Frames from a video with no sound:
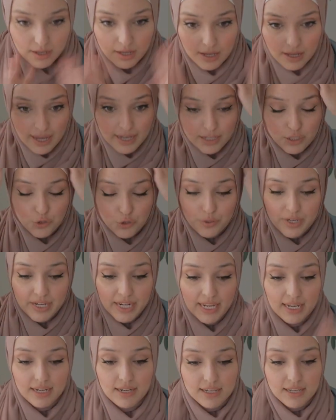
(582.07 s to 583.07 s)
extra
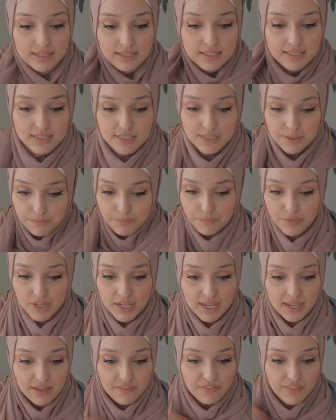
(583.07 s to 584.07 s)
neatness.
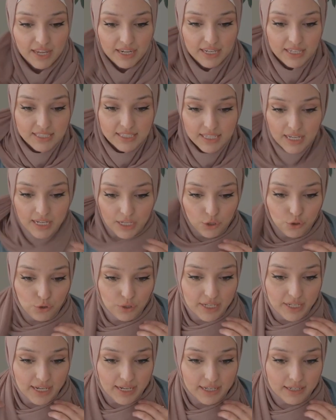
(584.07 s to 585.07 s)
And that is it. You
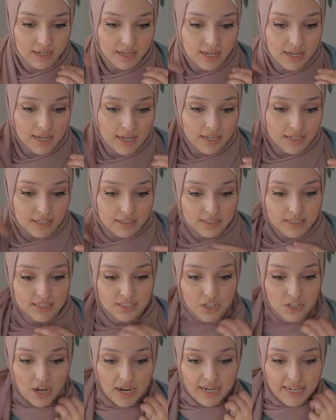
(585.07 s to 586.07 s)
can
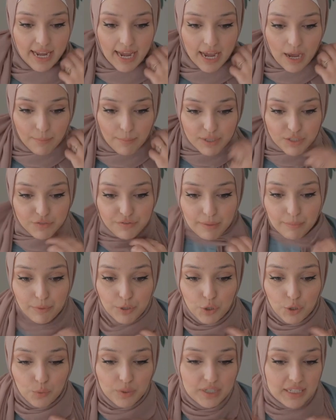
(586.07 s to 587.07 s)
decide how much
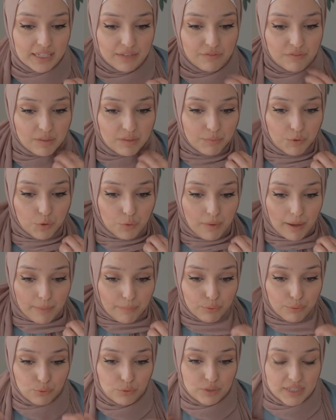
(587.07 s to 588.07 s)
fabric you want to leave in the middle by
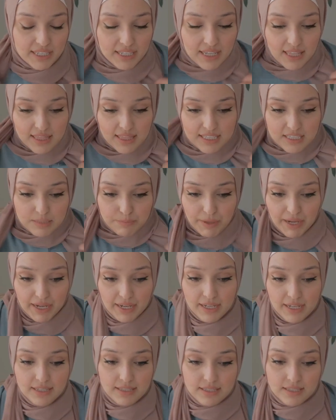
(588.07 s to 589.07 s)
pulling this
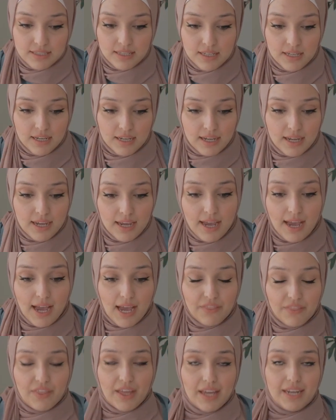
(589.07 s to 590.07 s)
piece,
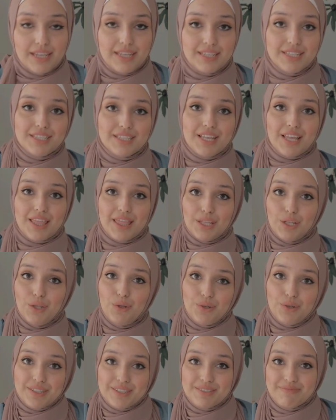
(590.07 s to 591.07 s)
and that is the
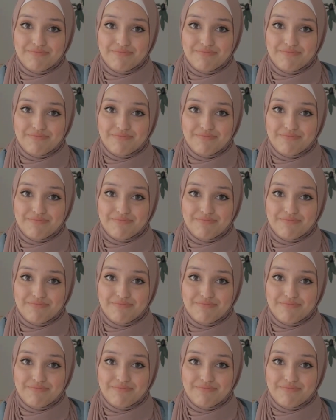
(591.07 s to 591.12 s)
look.